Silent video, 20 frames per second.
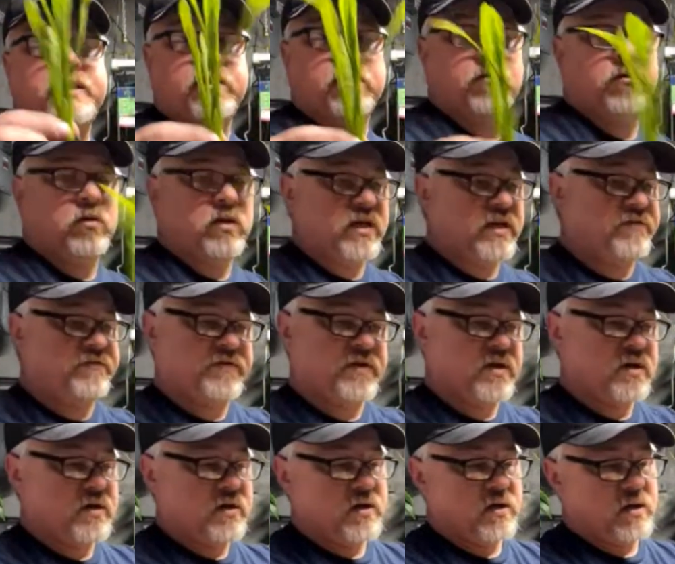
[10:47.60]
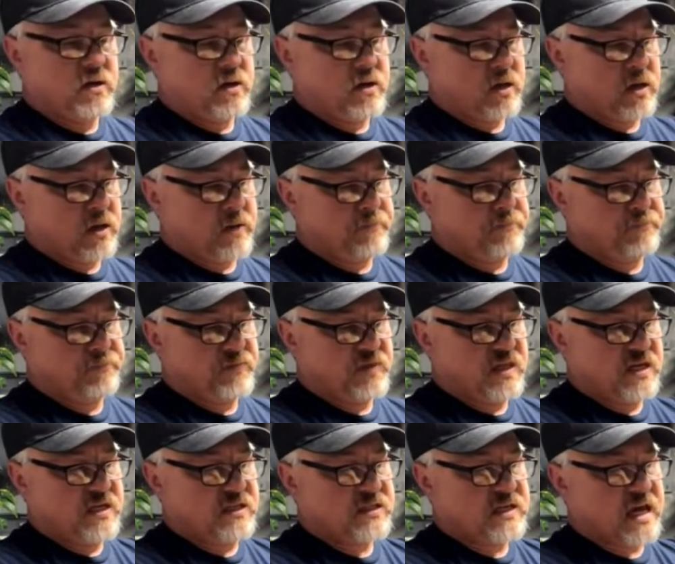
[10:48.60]
narrowleaf.
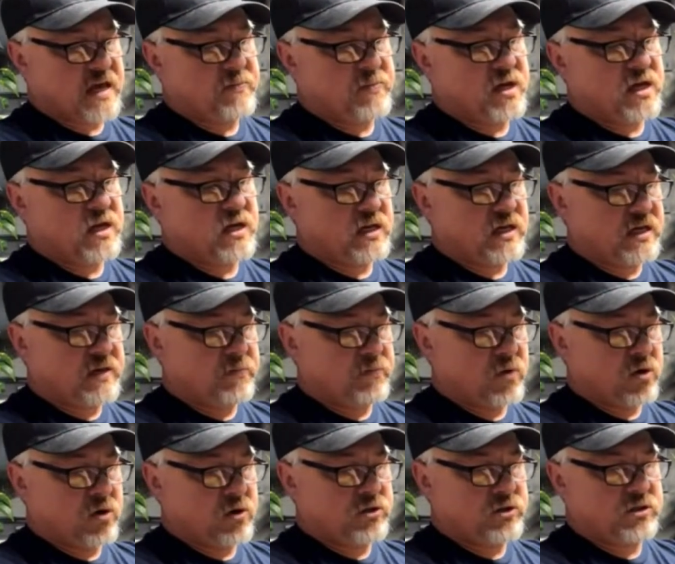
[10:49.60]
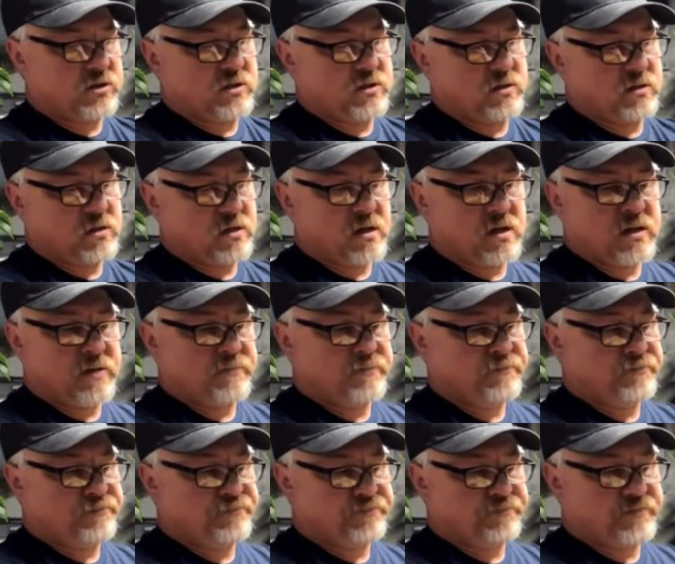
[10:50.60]
These came in immersed.
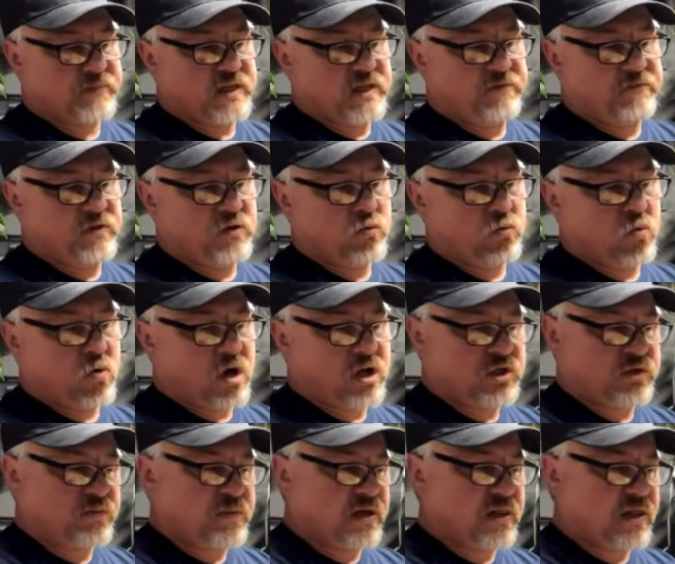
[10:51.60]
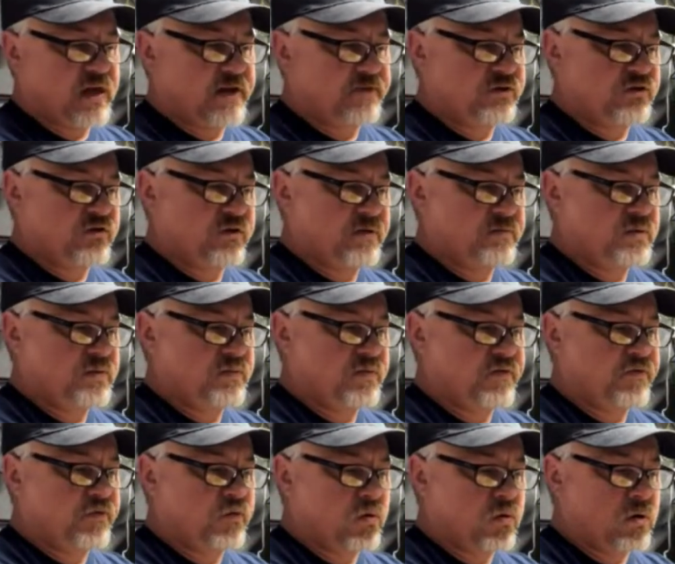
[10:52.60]
If you watch my live streams
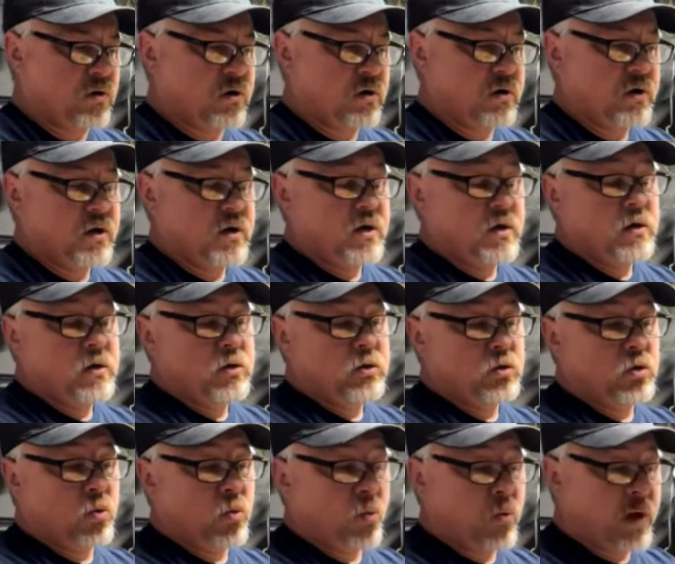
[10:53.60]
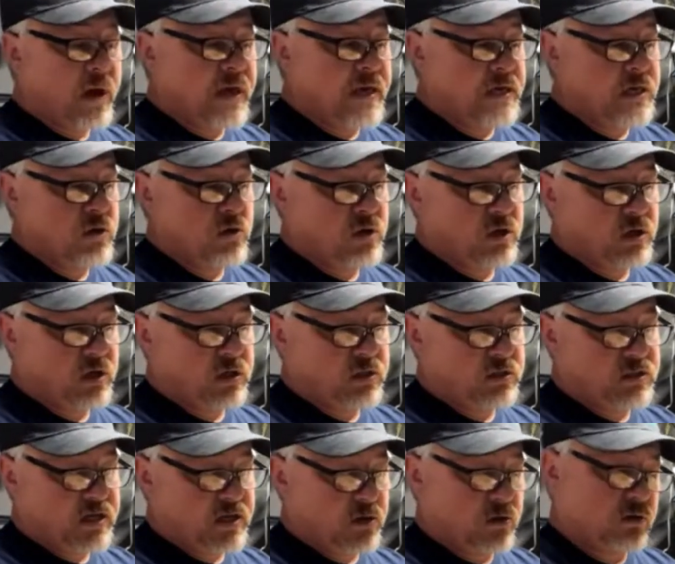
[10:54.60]
before, the way you can
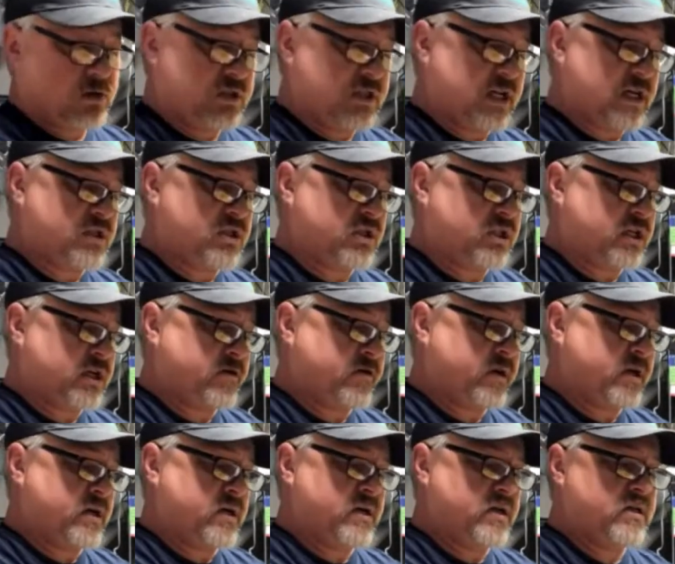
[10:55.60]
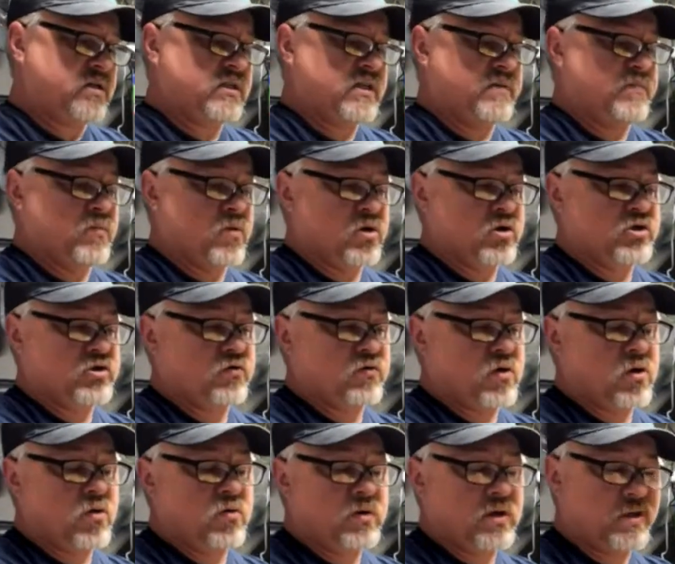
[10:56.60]
tell Sagittaria is immersed
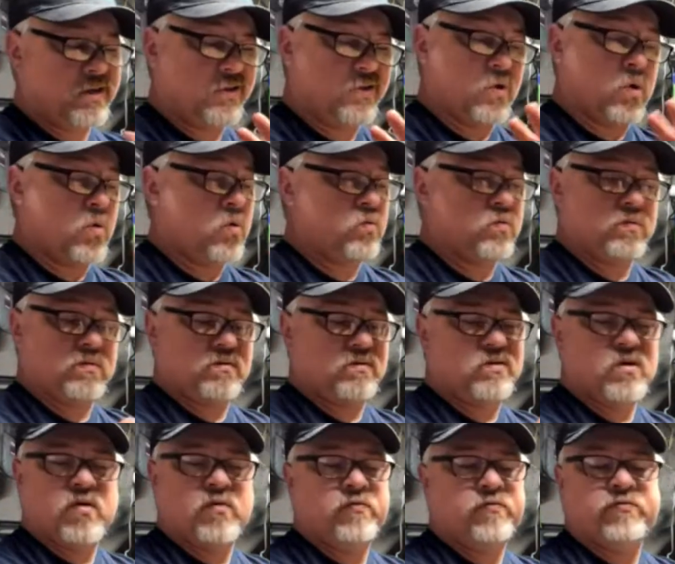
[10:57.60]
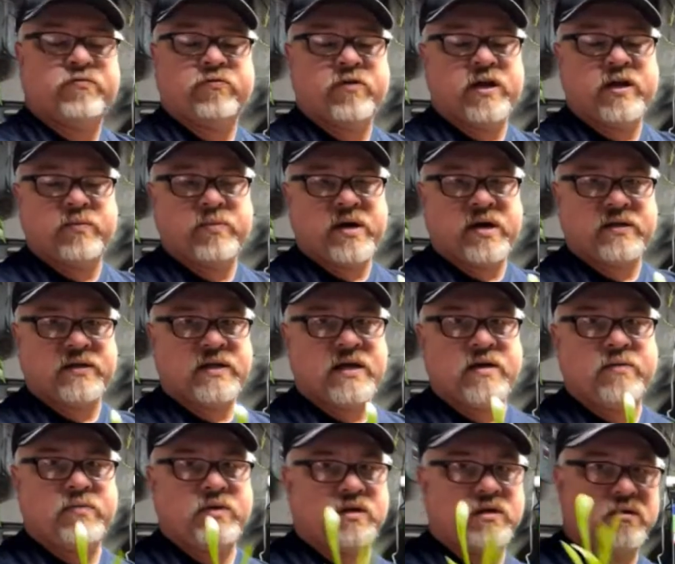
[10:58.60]
grown, and don't fret about
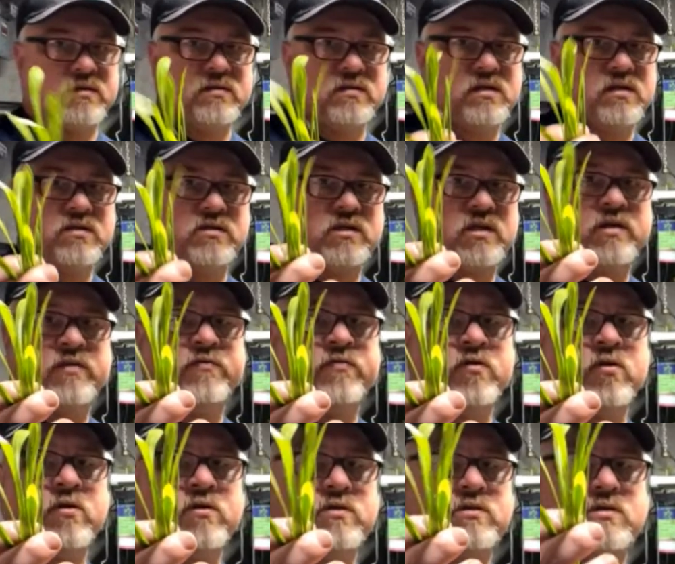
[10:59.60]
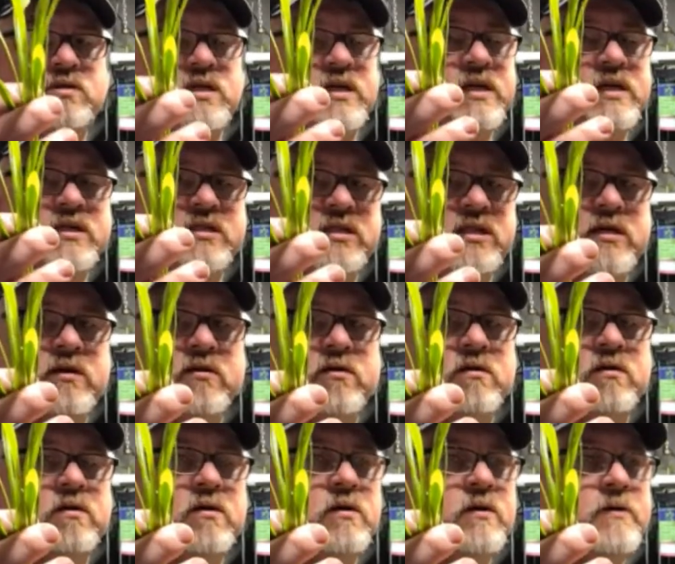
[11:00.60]
that because this converts easier